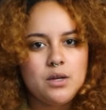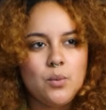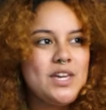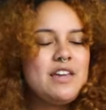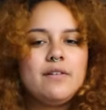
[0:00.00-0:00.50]

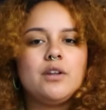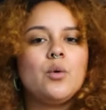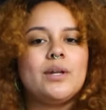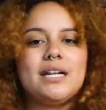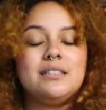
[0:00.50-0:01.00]
We even
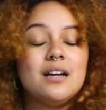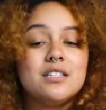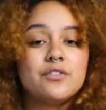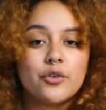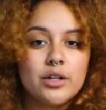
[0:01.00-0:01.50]
know what he
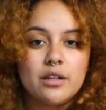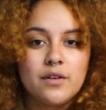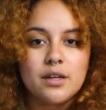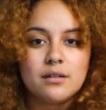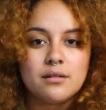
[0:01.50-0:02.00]
does for a
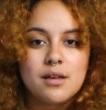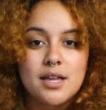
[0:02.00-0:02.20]
living.